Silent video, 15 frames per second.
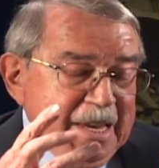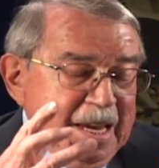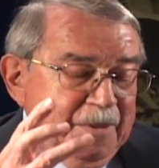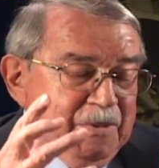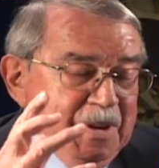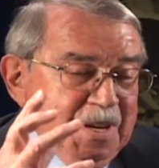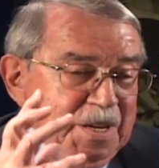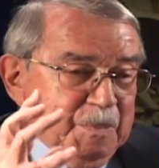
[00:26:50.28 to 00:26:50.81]

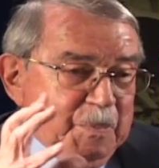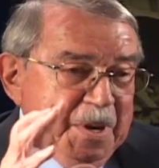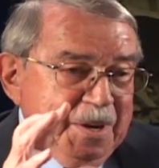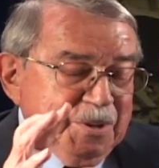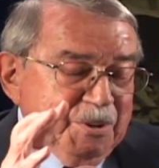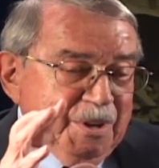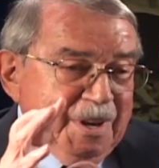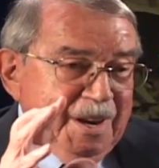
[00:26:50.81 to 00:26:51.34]
If you can
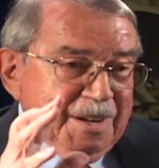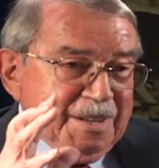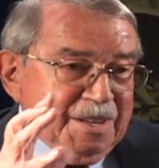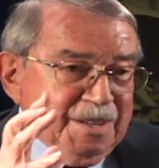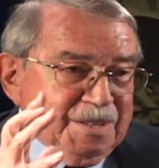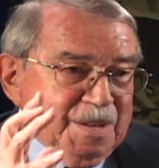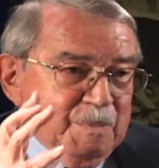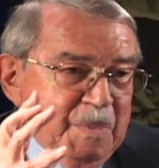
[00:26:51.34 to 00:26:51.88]
picture that,
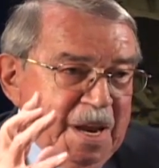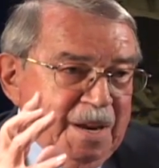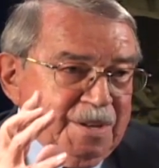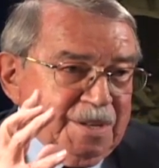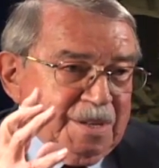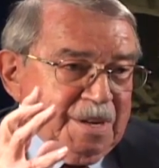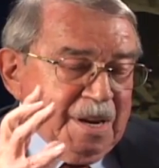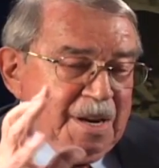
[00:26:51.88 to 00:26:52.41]
just
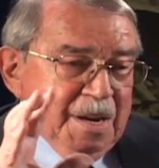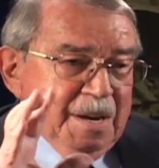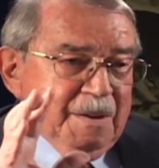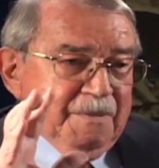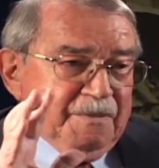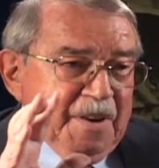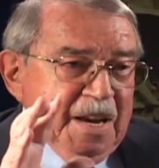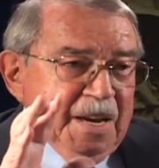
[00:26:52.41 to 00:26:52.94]
imagine
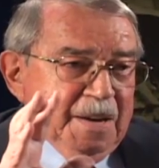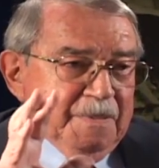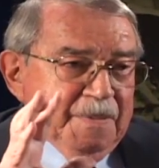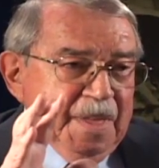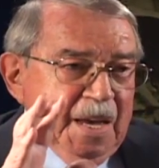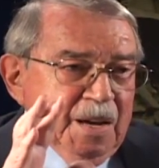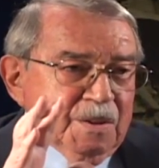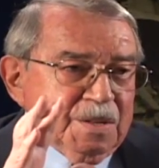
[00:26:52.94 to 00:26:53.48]

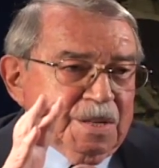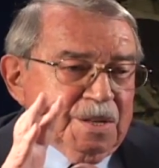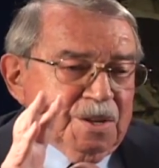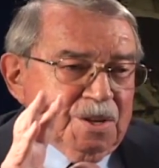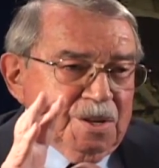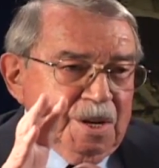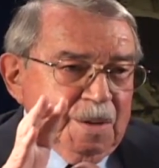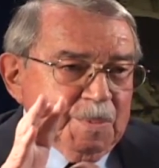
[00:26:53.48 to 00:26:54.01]
5,000
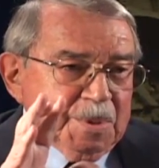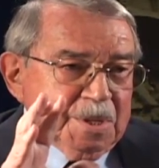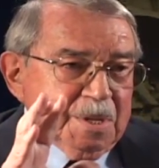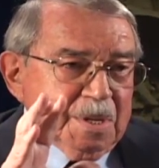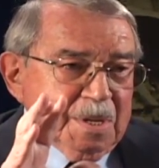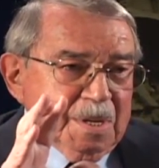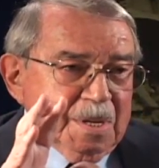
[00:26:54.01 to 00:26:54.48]
ships.